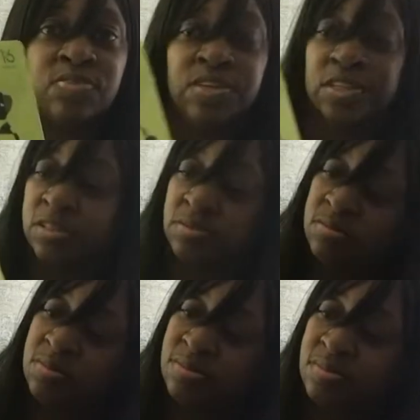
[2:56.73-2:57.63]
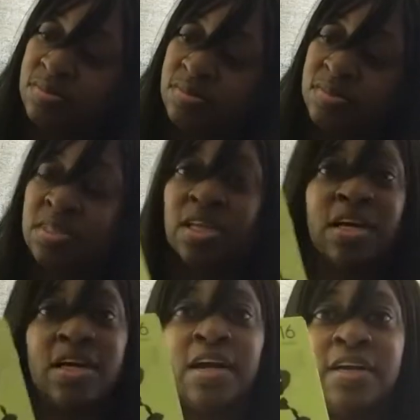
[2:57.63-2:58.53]
figured
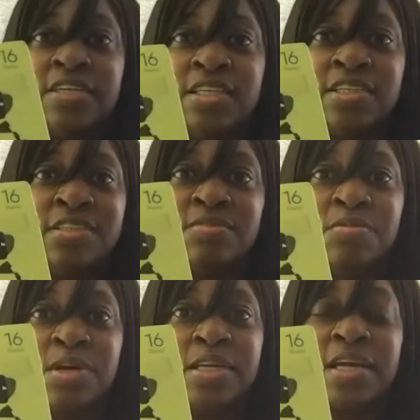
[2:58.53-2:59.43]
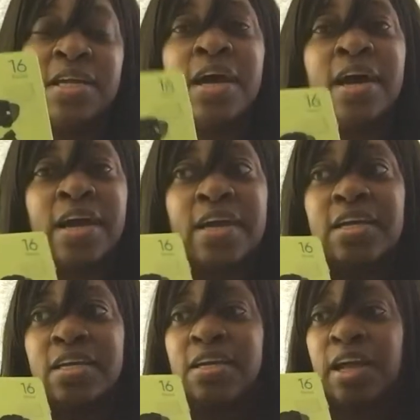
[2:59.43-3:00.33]
I'll need it one day. I gotta
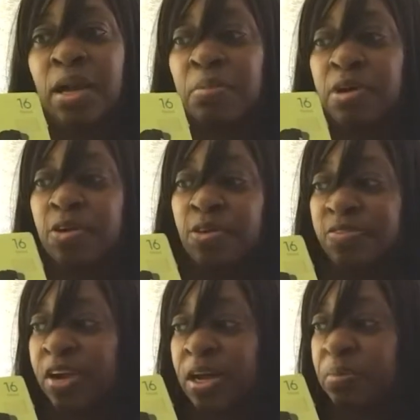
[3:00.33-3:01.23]
get a camera or find